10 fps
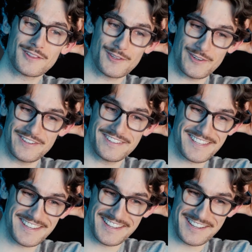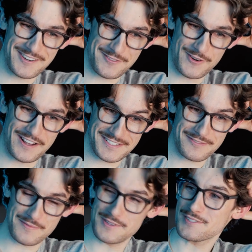learned Rust
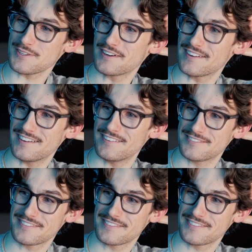from the start of